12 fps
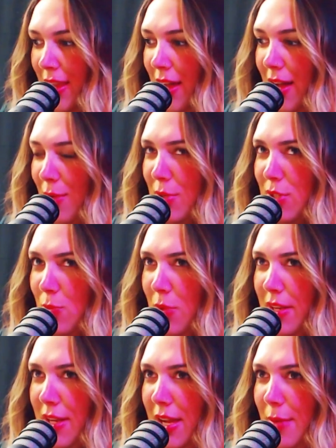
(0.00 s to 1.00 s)
I wonder
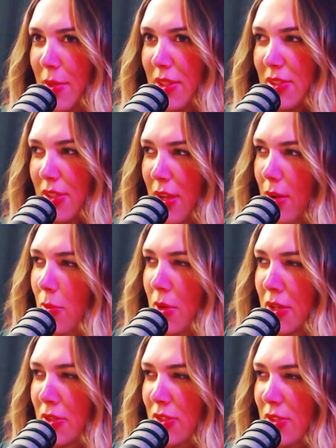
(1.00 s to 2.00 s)
what nine months ago
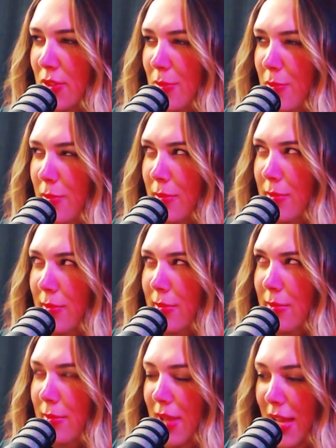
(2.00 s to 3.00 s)
was.
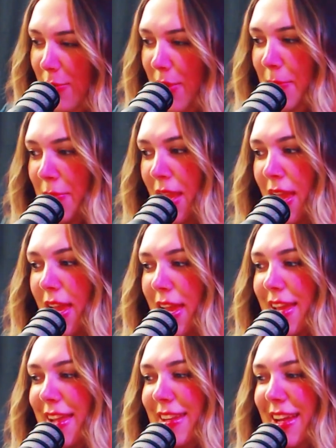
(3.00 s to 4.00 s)
Anyway,
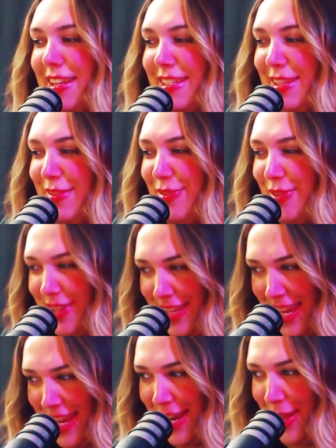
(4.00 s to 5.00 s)
in nineteen
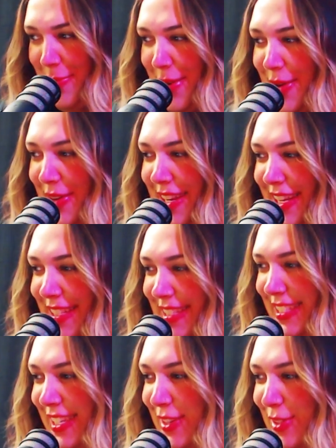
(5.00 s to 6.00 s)
forty-eight, American
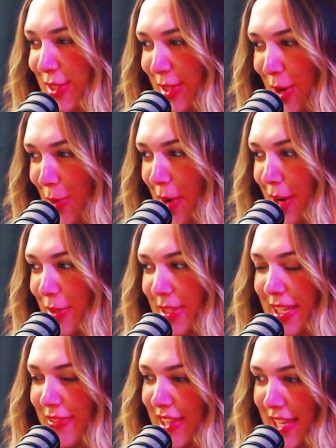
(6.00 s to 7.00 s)
singer-songwriter
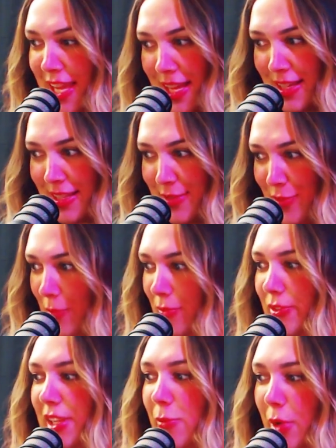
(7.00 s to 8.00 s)
Stevie Nicks from
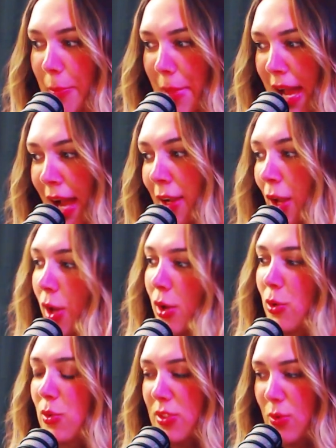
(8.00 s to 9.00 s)
Fleetwood Mac,
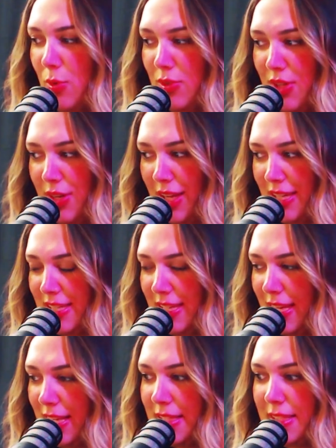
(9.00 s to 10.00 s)
who scored the
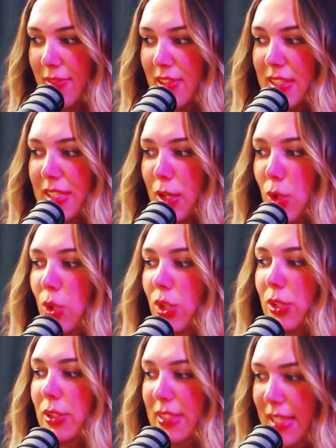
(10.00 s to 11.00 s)
nineteen eighty-seven
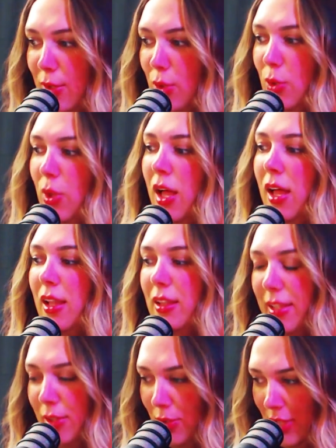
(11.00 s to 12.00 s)
single single
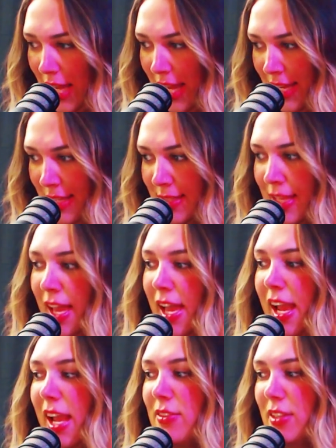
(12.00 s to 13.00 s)
Little Lies
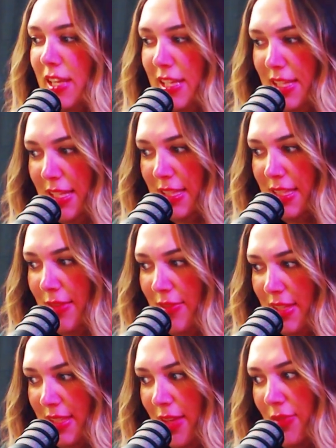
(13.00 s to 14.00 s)
and the nineteen
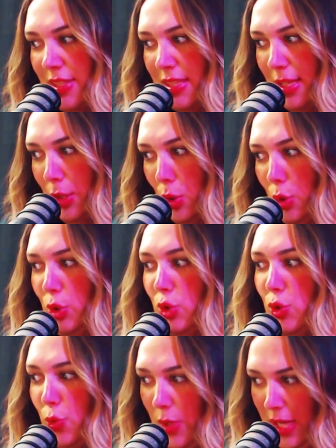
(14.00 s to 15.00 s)
seventy-seven single
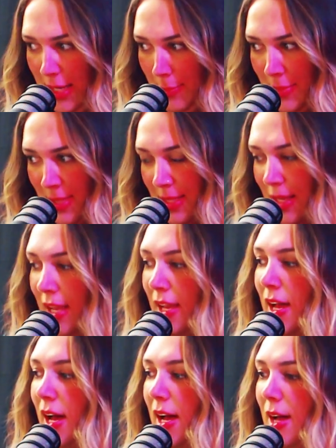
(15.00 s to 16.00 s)
Dreams,
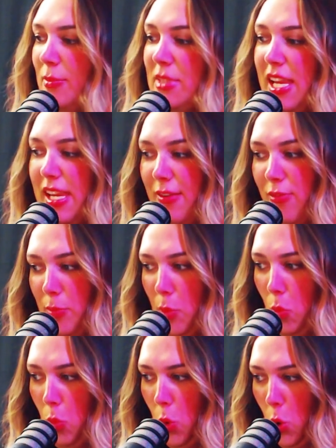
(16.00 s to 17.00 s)
um, taken from the
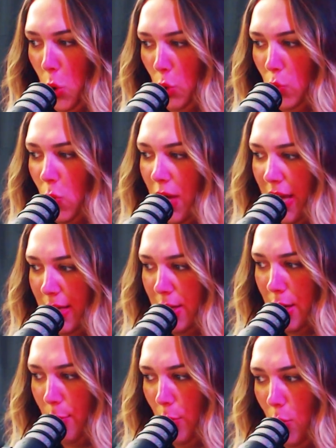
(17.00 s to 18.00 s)
worldwide
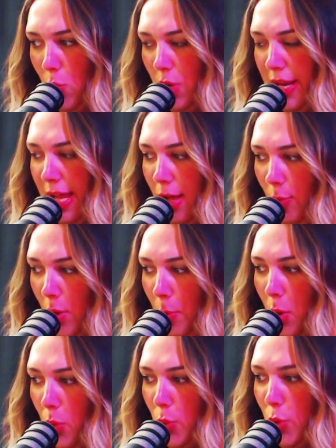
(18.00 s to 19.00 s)
number one
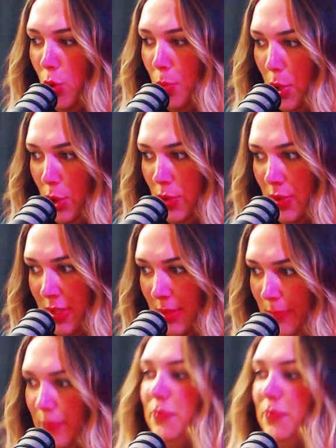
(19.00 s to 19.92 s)
album Rumours.